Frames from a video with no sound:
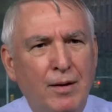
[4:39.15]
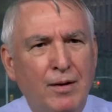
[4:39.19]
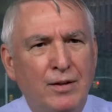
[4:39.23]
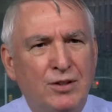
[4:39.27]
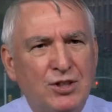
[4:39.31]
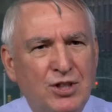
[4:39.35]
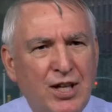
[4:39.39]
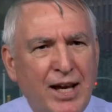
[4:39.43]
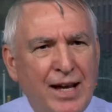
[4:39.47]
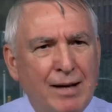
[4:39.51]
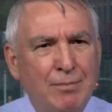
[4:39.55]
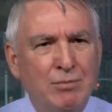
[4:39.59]

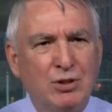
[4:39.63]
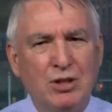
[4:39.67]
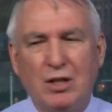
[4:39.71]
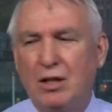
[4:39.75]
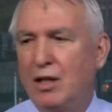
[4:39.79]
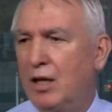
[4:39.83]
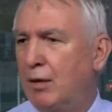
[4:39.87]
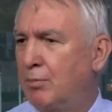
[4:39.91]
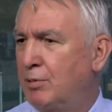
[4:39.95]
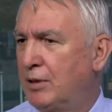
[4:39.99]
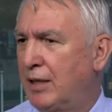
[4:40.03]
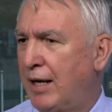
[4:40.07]
Sam's
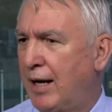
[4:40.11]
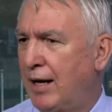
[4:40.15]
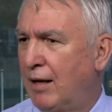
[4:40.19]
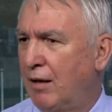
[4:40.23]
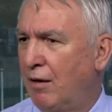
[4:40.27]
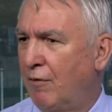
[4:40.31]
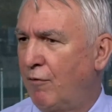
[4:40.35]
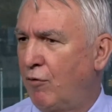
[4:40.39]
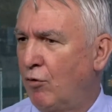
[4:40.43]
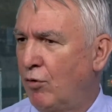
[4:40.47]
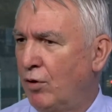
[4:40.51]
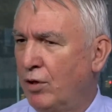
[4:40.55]
Club in
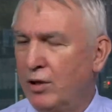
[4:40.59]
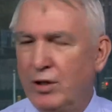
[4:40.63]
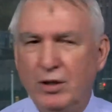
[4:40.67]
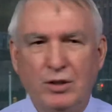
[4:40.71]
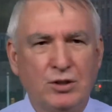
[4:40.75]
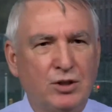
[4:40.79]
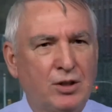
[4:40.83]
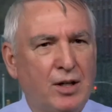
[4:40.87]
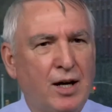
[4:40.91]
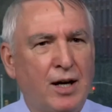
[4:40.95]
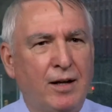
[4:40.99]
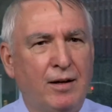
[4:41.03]
California
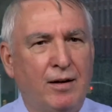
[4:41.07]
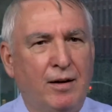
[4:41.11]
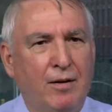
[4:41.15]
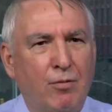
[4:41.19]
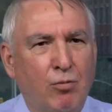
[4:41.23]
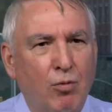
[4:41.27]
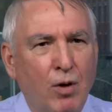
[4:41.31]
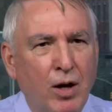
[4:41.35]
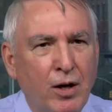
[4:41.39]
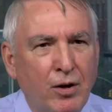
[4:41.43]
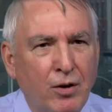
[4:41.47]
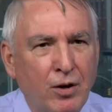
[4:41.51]
has got a
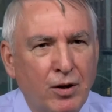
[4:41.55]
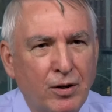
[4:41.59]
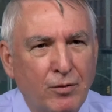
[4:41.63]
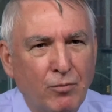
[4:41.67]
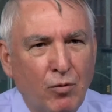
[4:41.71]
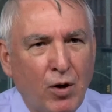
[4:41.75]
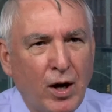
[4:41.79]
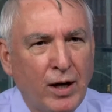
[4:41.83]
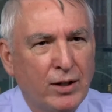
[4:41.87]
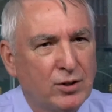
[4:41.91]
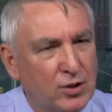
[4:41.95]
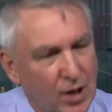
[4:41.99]
run on
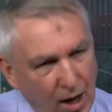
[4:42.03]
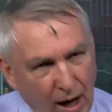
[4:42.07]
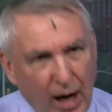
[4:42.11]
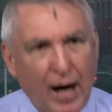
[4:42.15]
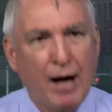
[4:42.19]
rice.